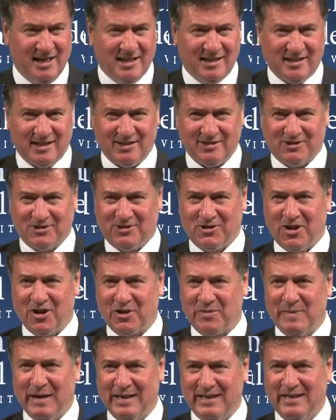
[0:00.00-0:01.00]
that I should
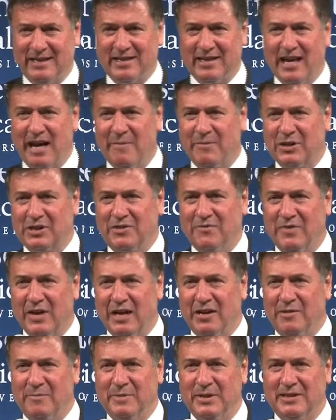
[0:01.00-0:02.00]
talk about economic
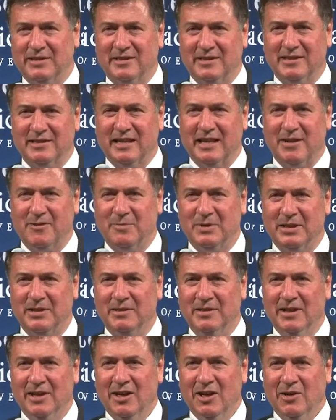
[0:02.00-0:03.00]
development and how we